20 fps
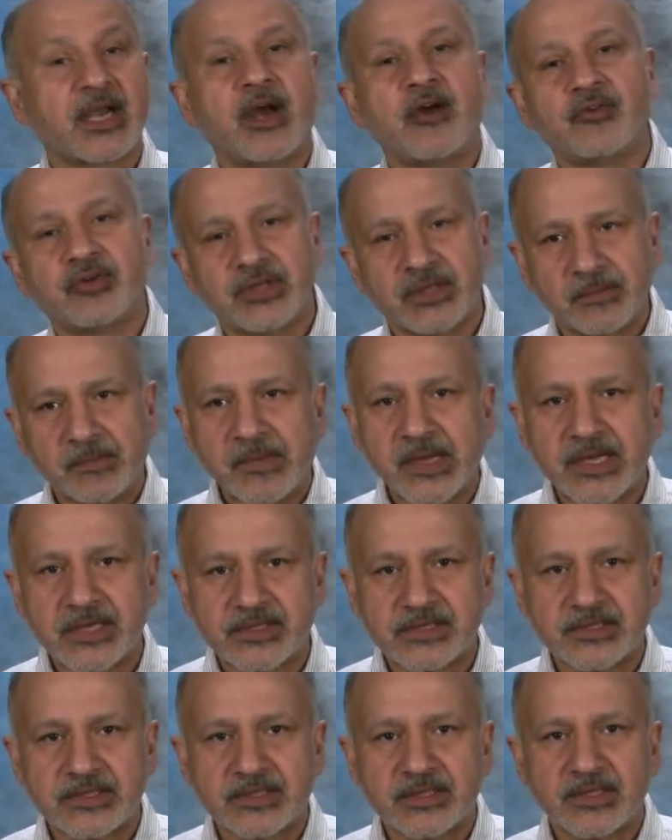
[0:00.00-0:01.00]
which are
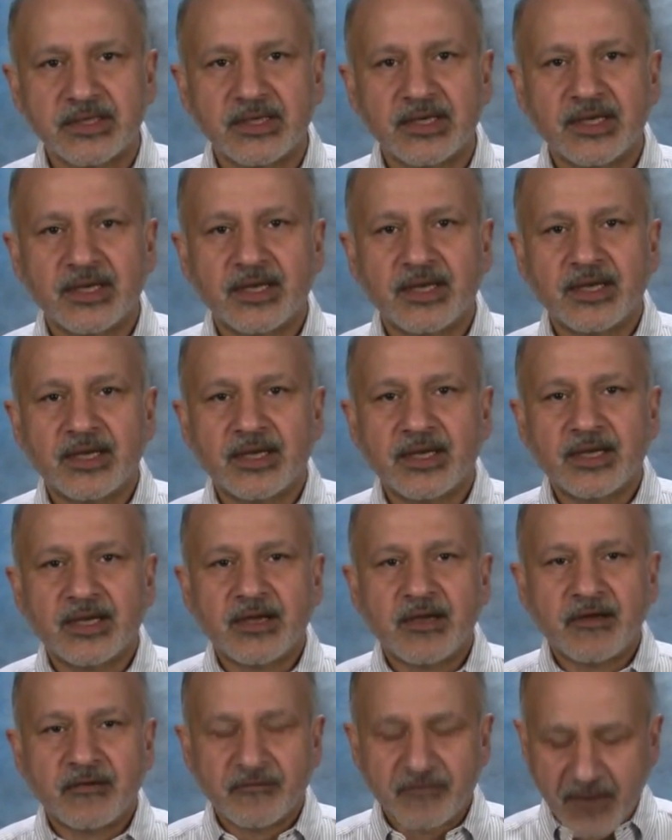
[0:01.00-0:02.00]
accounting based.
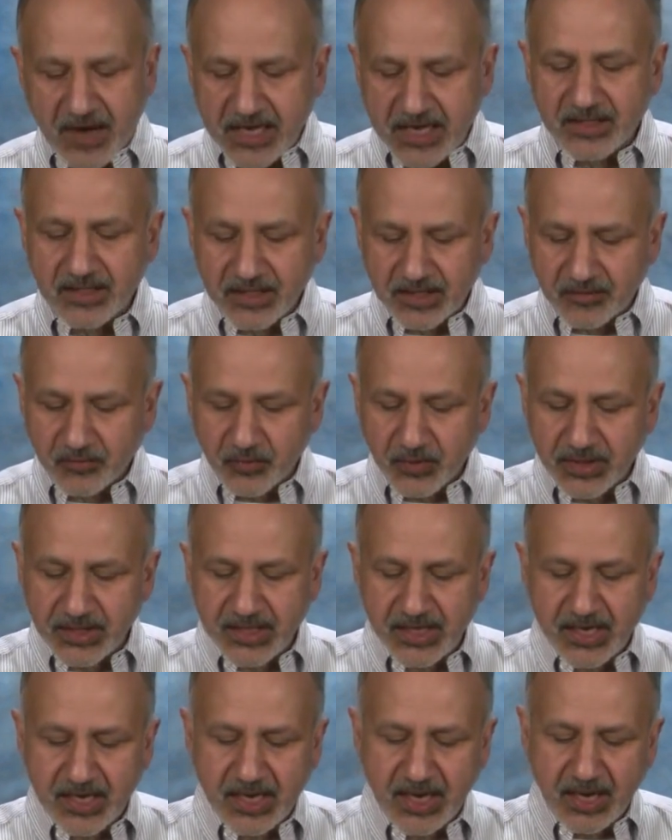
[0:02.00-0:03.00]
Finally,
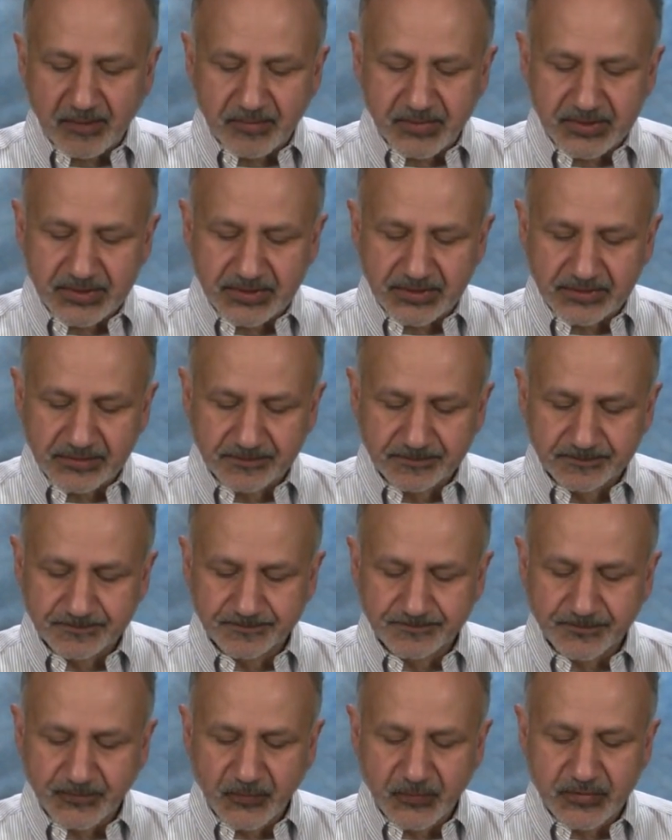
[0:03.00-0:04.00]
working
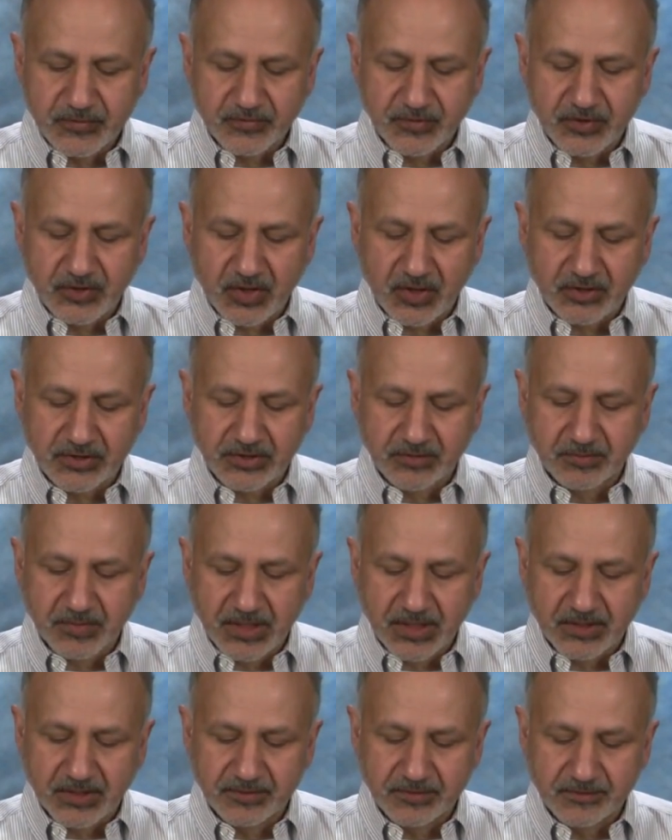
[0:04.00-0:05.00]
capital, which we
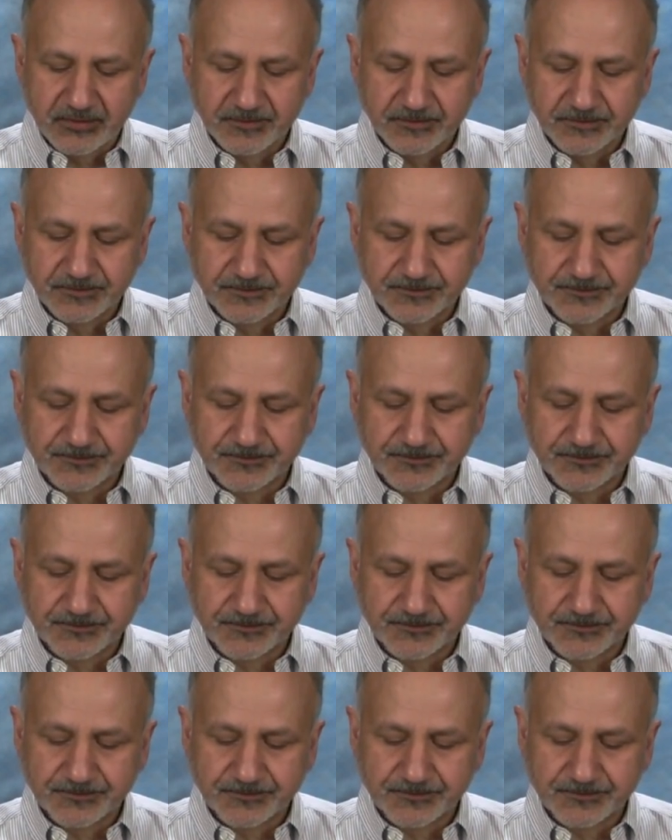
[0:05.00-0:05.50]
talked about,